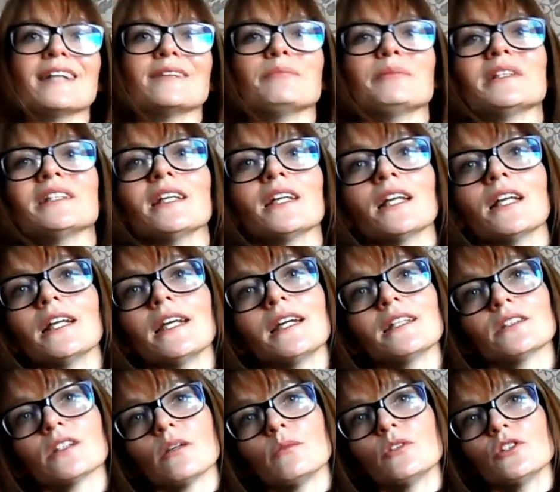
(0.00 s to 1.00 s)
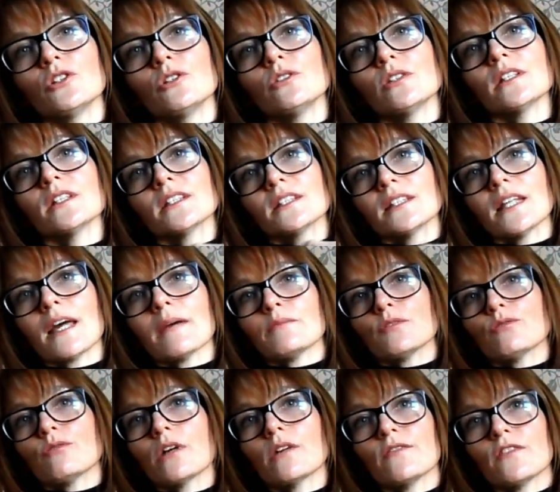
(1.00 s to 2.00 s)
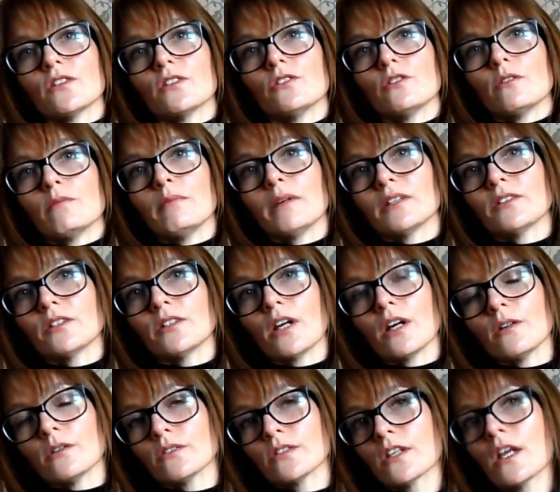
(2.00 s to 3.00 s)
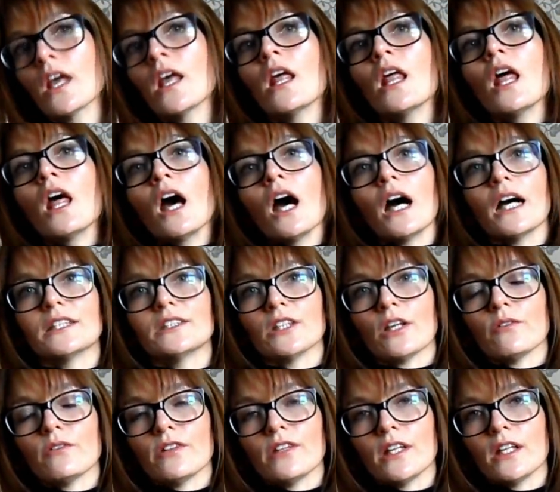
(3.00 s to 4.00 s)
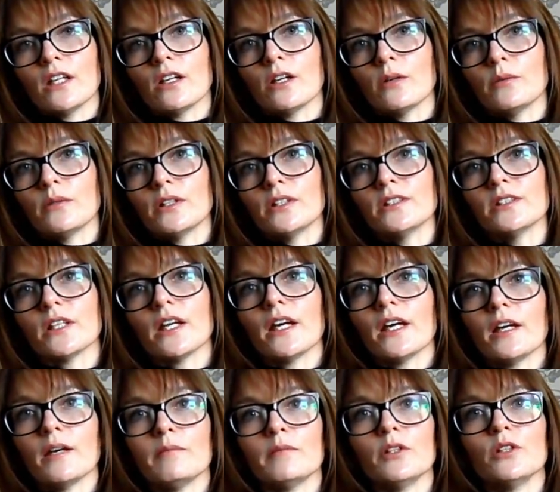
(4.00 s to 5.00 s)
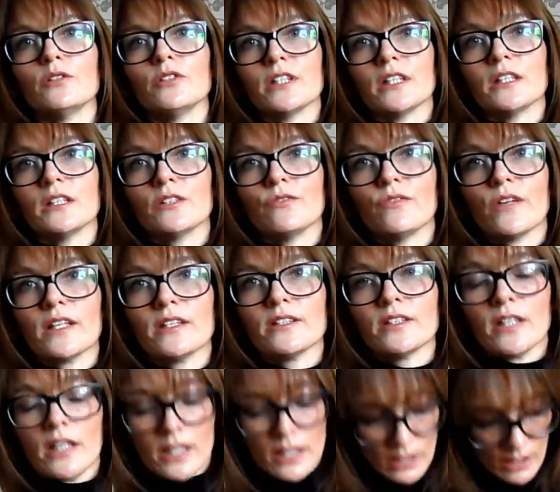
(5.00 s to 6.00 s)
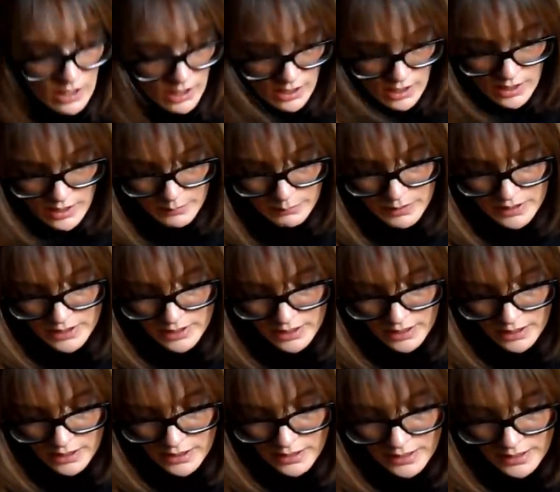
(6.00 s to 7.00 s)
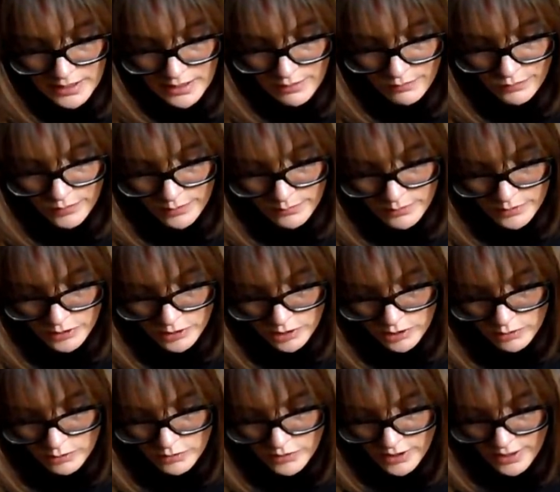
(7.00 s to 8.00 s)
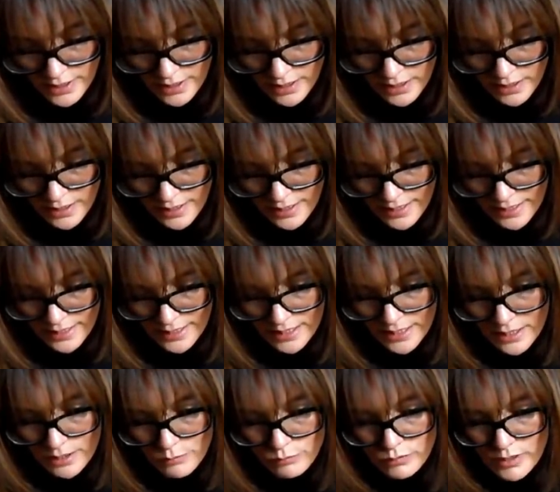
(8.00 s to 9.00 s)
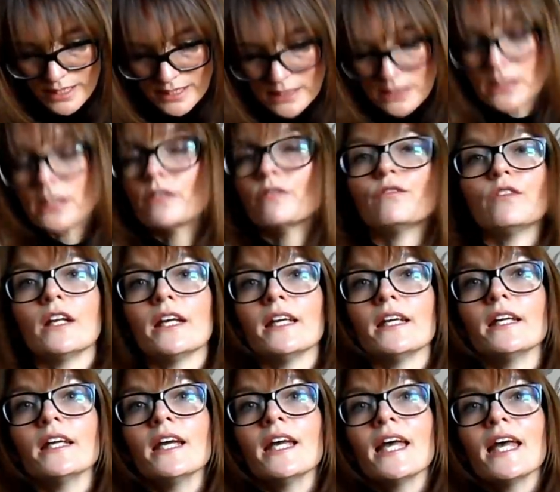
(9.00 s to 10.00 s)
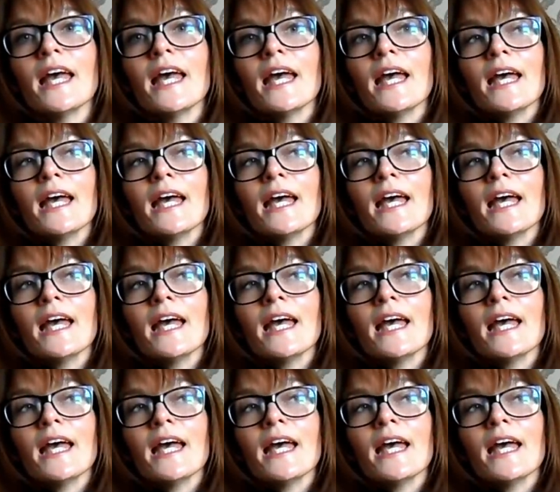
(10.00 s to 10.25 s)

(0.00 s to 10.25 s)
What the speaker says: and particularly as I was using snaps rather than doing buttonholes, I don't think I would use interfacing, particularly if I was using a relatively